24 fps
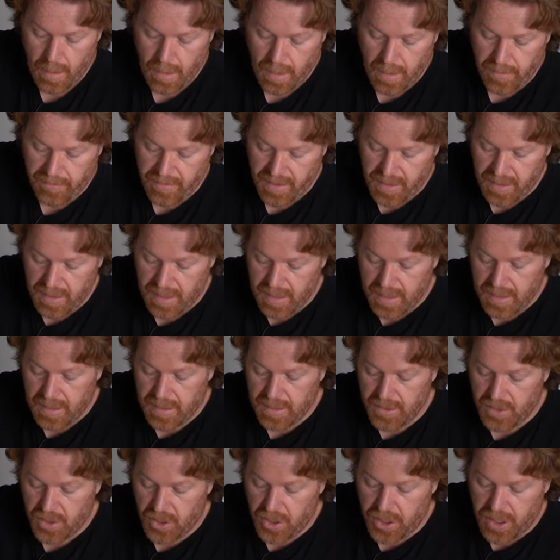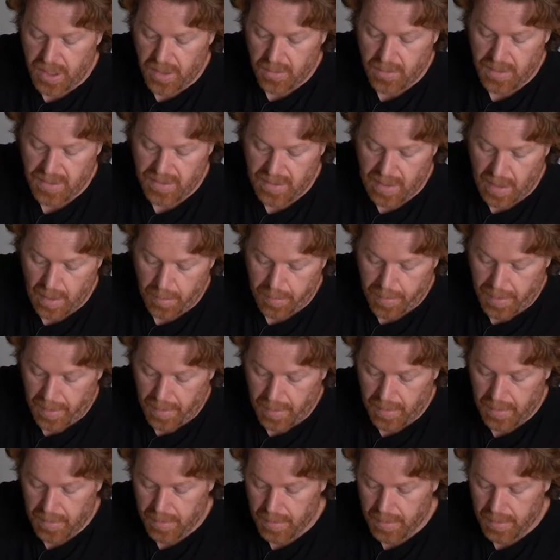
Give it a nice, generous helping.